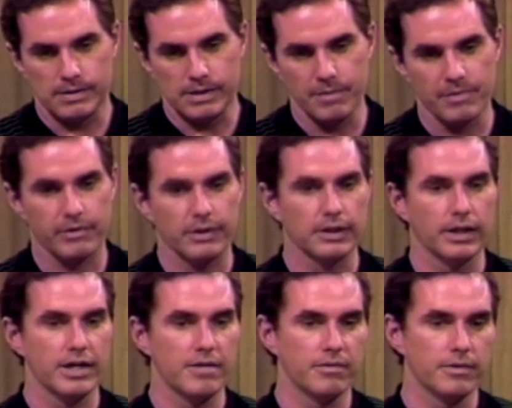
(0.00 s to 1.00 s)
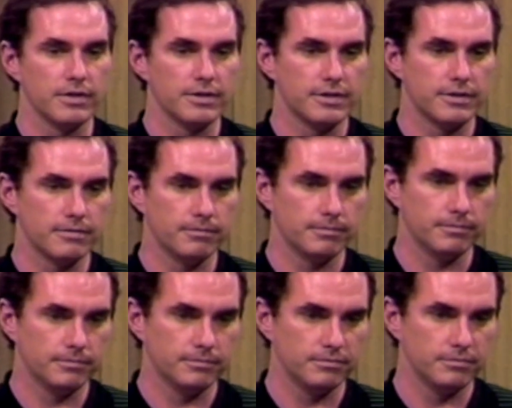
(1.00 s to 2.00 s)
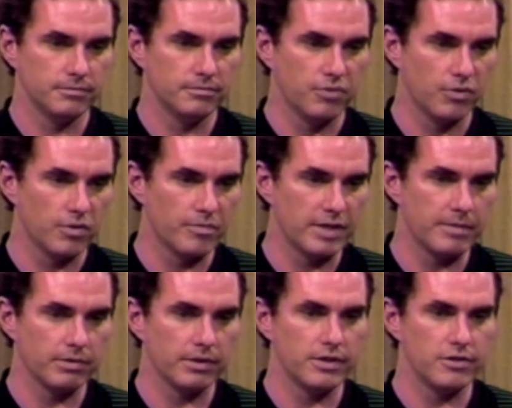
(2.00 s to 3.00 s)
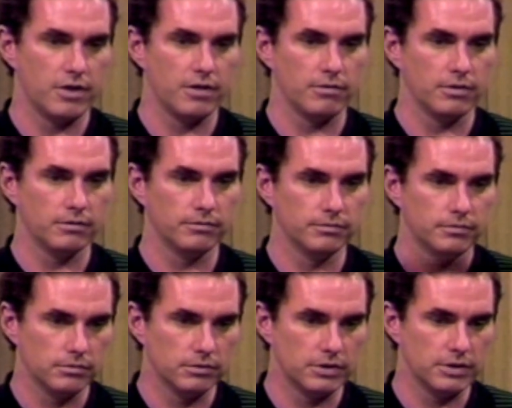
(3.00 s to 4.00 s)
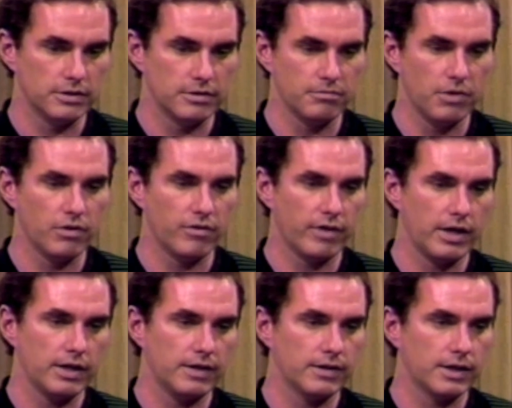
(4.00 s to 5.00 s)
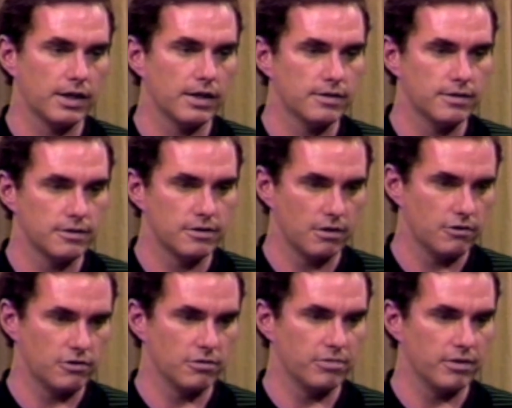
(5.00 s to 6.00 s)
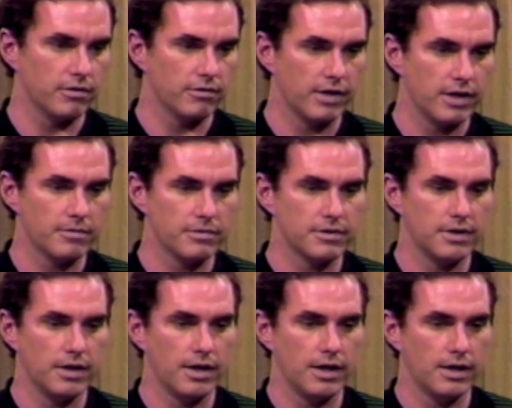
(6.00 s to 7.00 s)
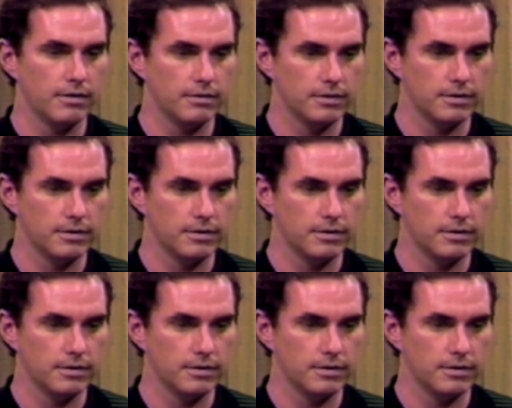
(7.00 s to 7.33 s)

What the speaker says: immigrant laborers, poor people in general, which is motivating the cuts in social programs today.